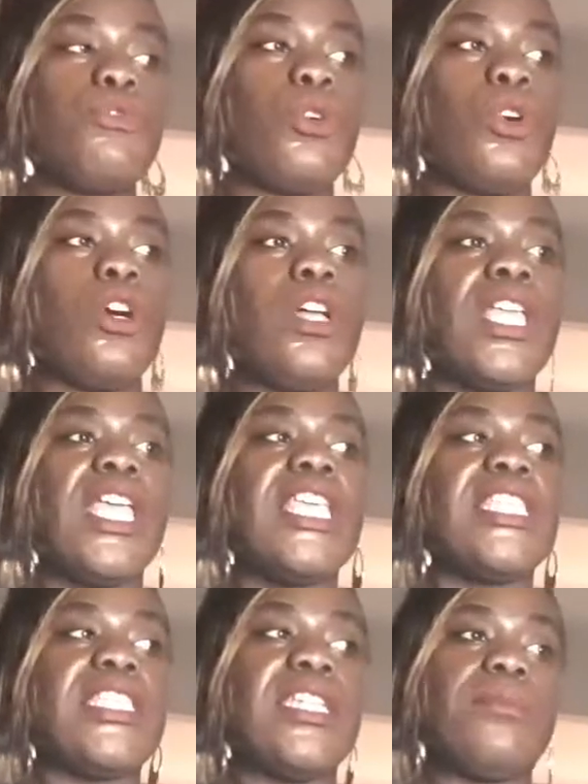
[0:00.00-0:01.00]
of all
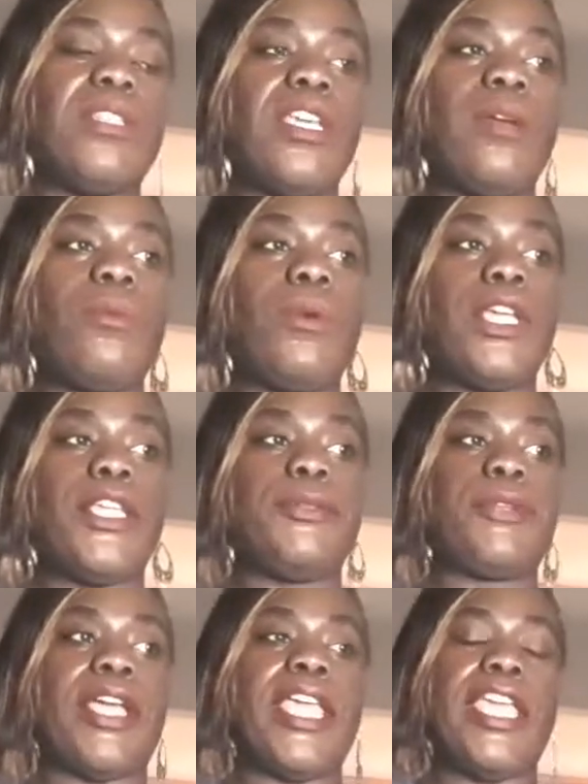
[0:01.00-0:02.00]
sit up there with
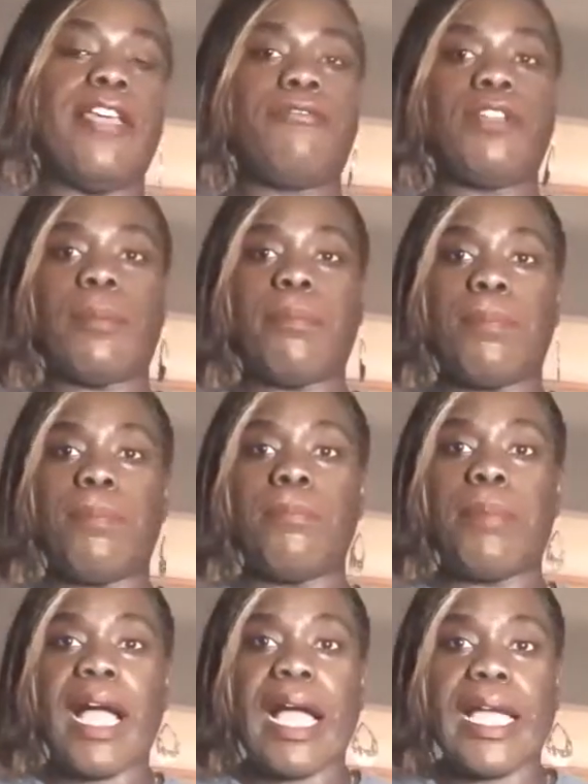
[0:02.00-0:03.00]
a handful
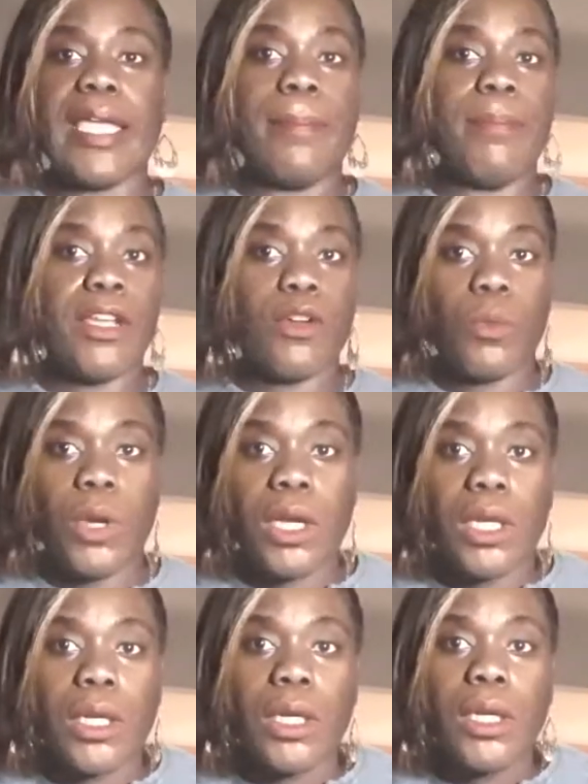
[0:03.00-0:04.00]
of pot and
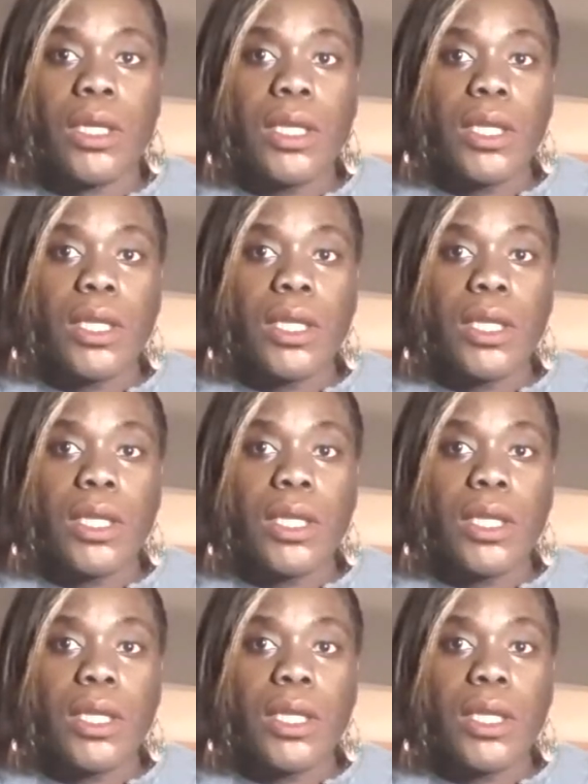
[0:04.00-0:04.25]
marijuana